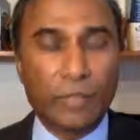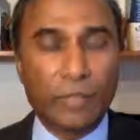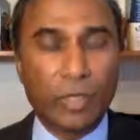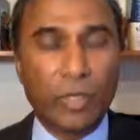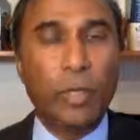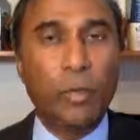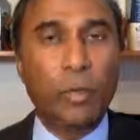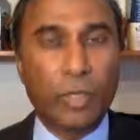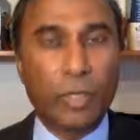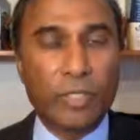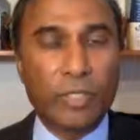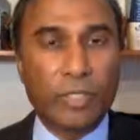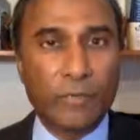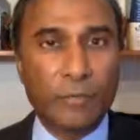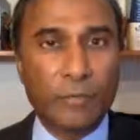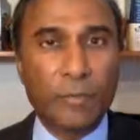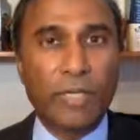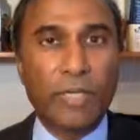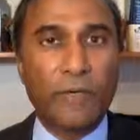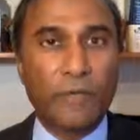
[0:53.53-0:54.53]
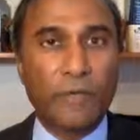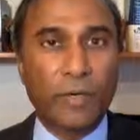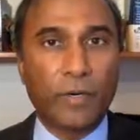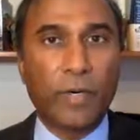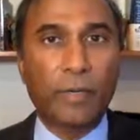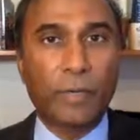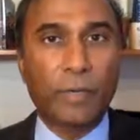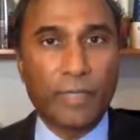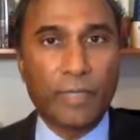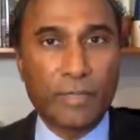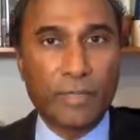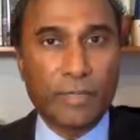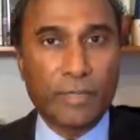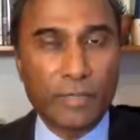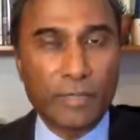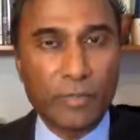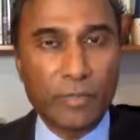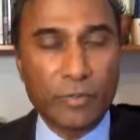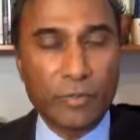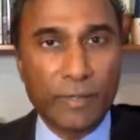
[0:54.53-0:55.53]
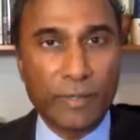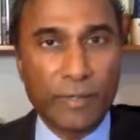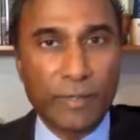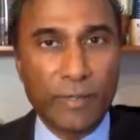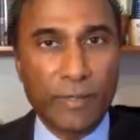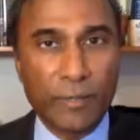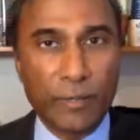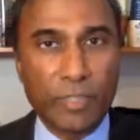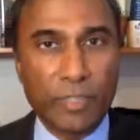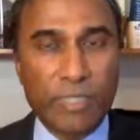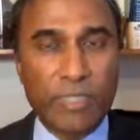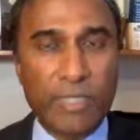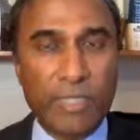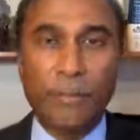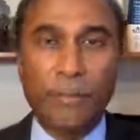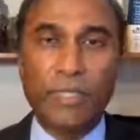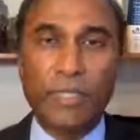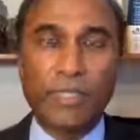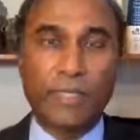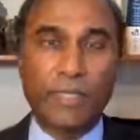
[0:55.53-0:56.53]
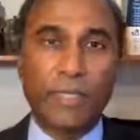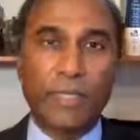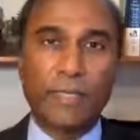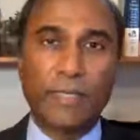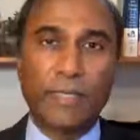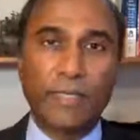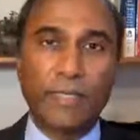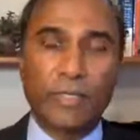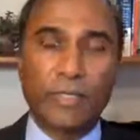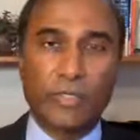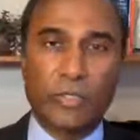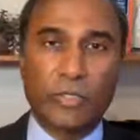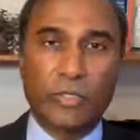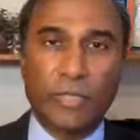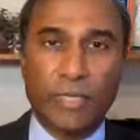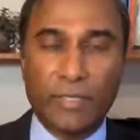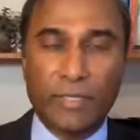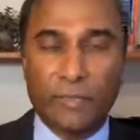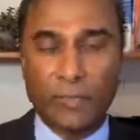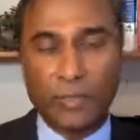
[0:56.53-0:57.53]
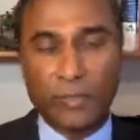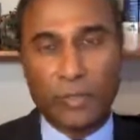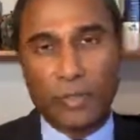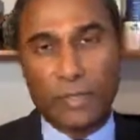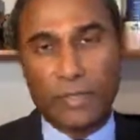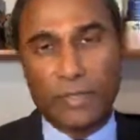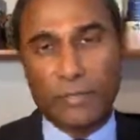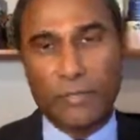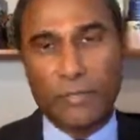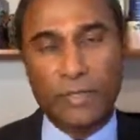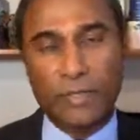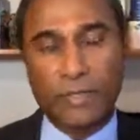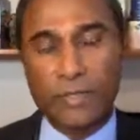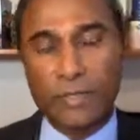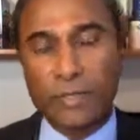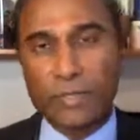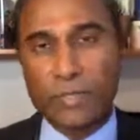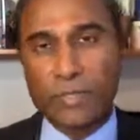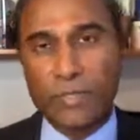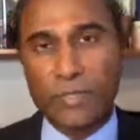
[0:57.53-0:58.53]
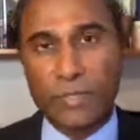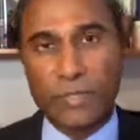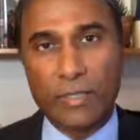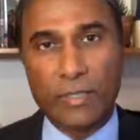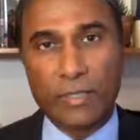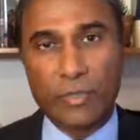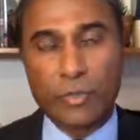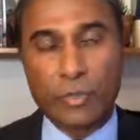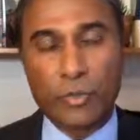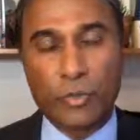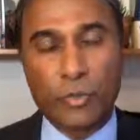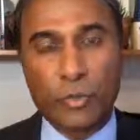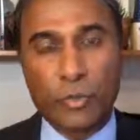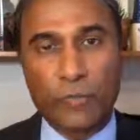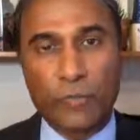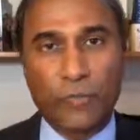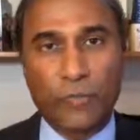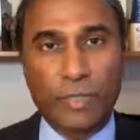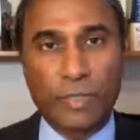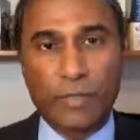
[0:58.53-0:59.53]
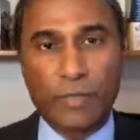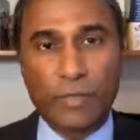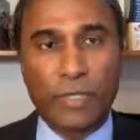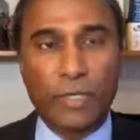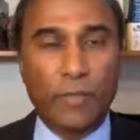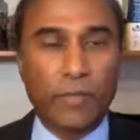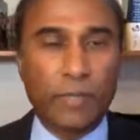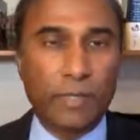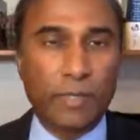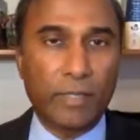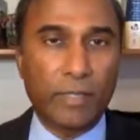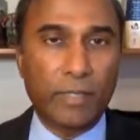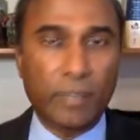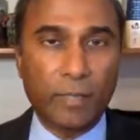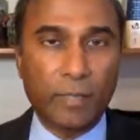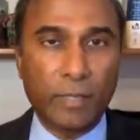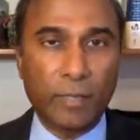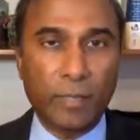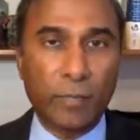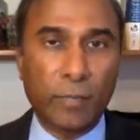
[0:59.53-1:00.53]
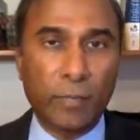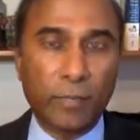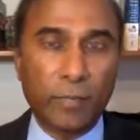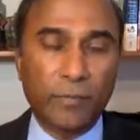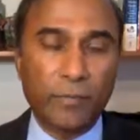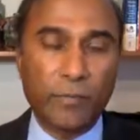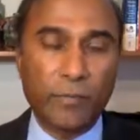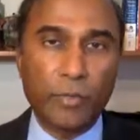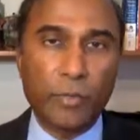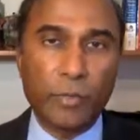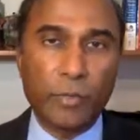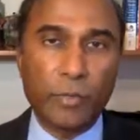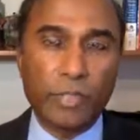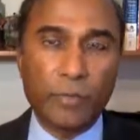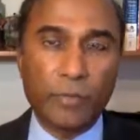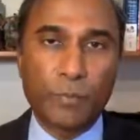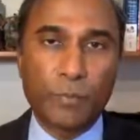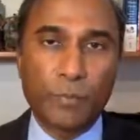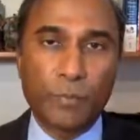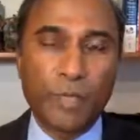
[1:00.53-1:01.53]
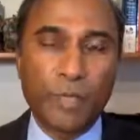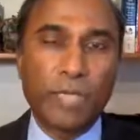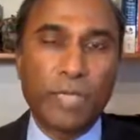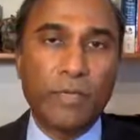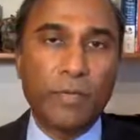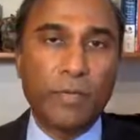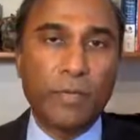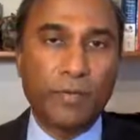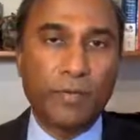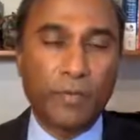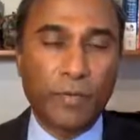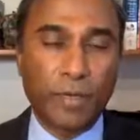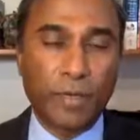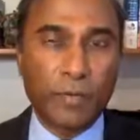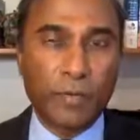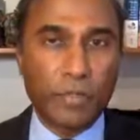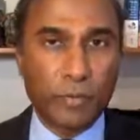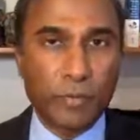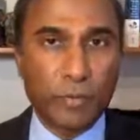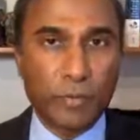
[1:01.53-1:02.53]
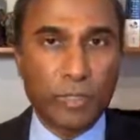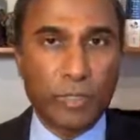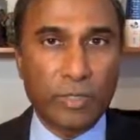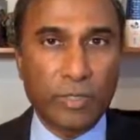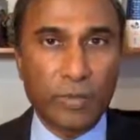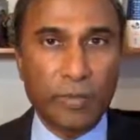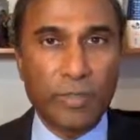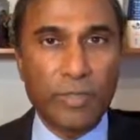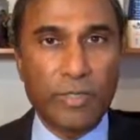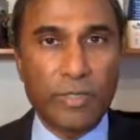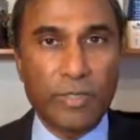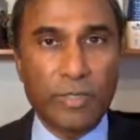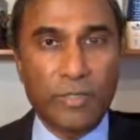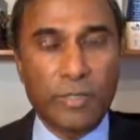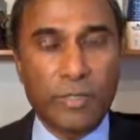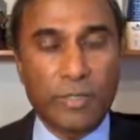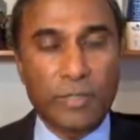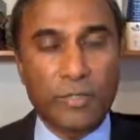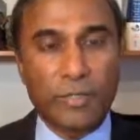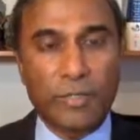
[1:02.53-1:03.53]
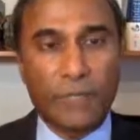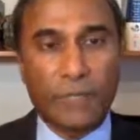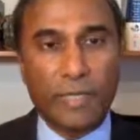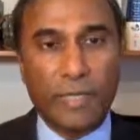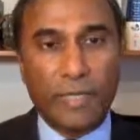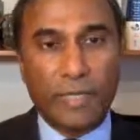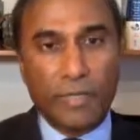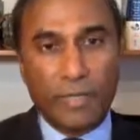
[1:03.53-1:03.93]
stalwarts of big pharma in this country. And what's happened, as I shared, if you look at the videos on truthfreedomhealth.com, what we reviewed was big pharmaceutical companies in this country